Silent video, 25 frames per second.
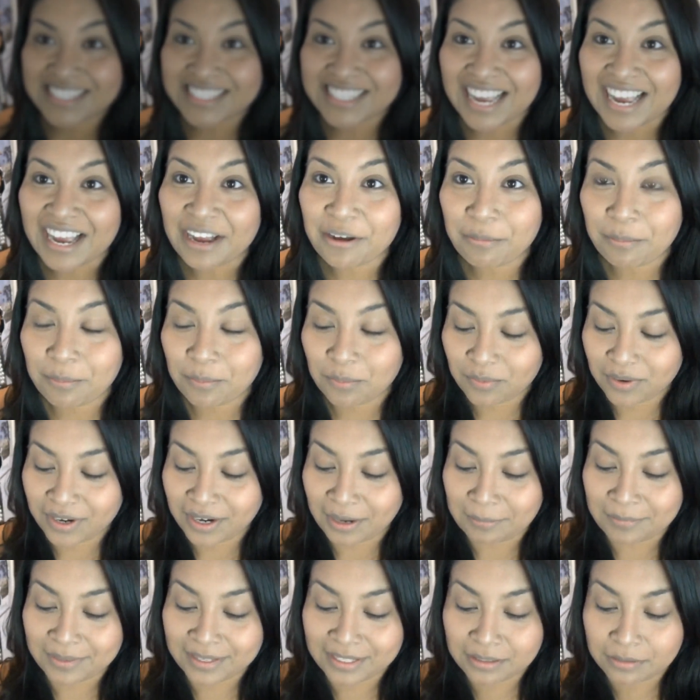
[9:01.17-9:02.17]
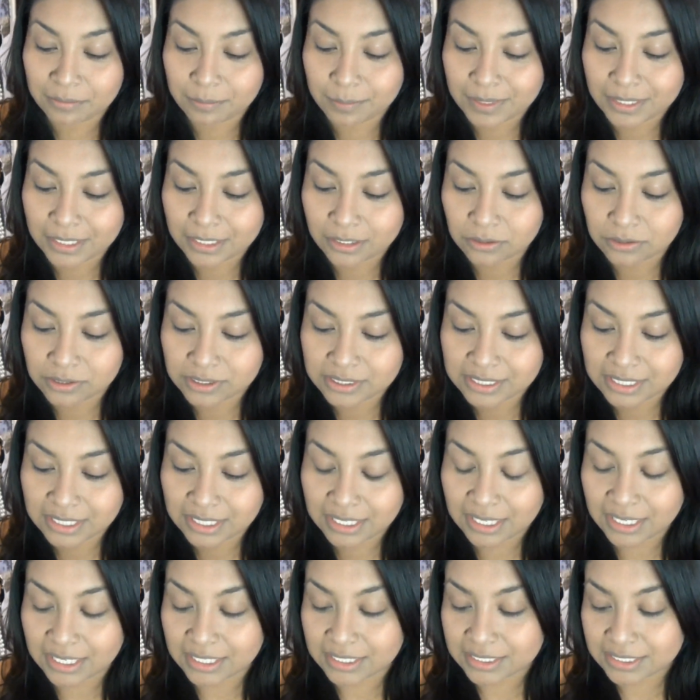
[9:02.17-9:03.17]
step, what I'm going to be using,
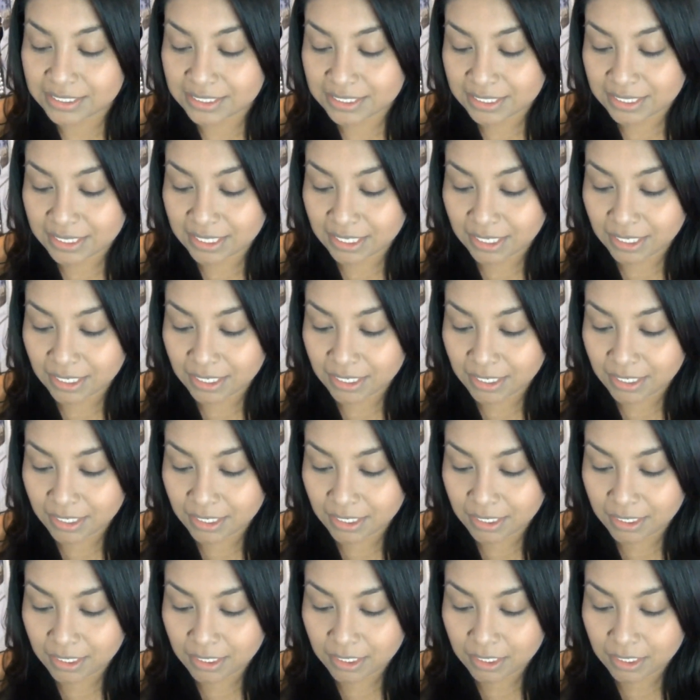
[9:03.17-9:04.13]
it's the